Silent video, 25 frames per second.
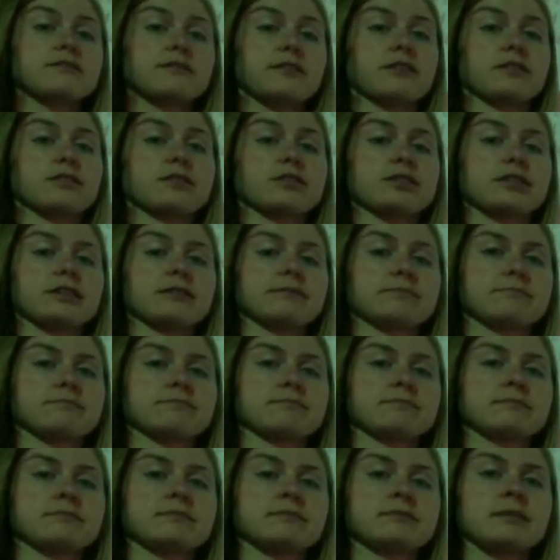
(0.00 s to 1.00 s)
function.
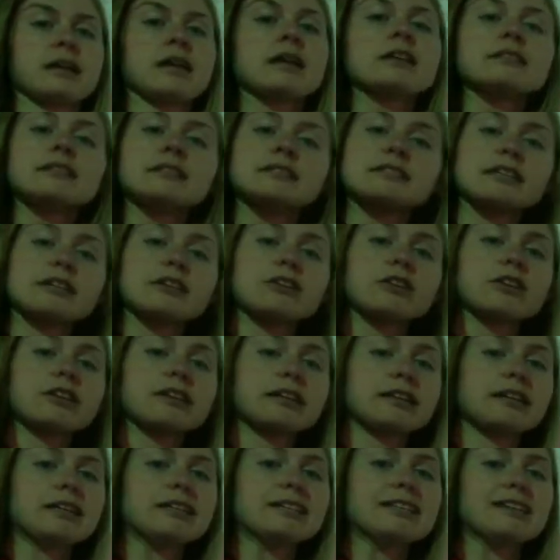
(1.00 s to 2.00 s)
Let's take a look
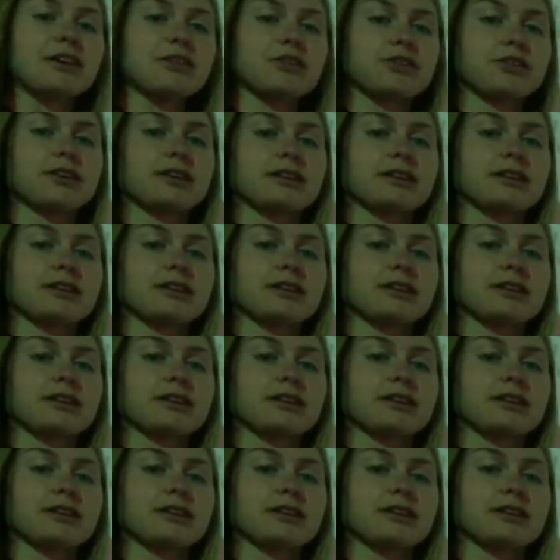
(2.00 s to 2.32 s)
at another